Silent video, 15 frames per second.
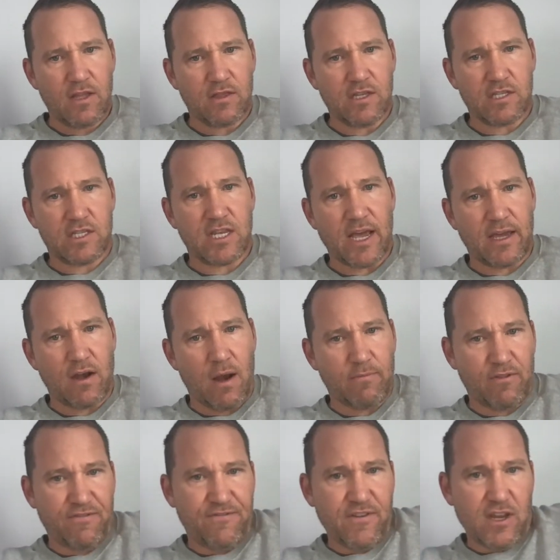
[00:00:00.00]
This second
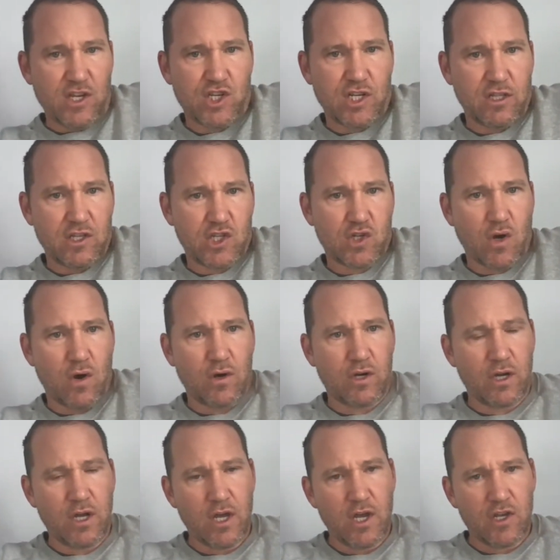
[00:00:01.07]
arm's finishing the
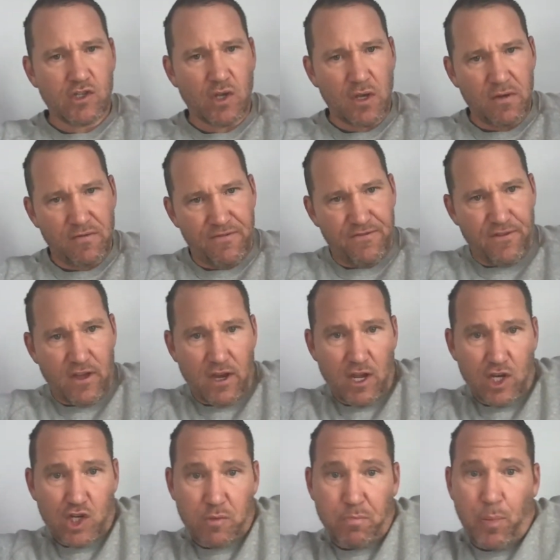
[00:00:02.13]
stroke. So you
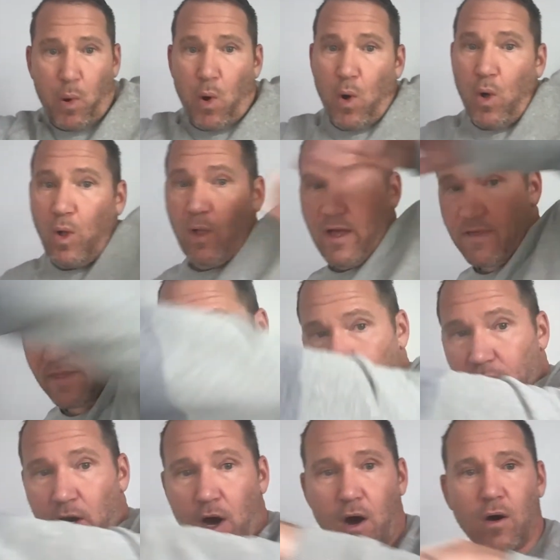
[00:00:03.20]
finish, pull, and
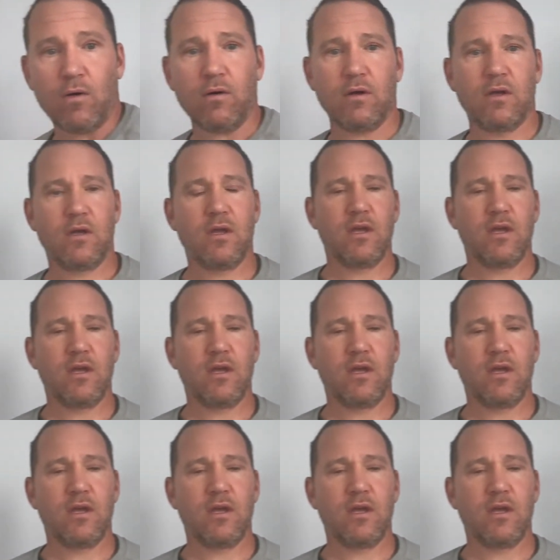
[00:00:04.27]
then go.